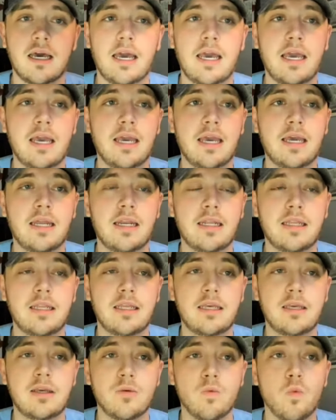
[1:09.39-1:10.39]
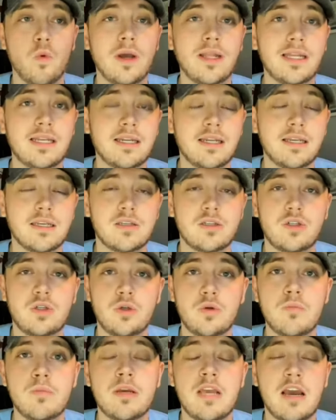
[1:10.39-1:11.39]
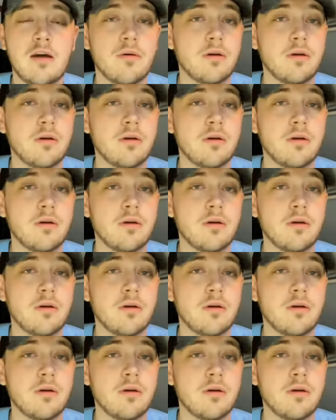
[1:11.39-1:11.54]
and the willingness to be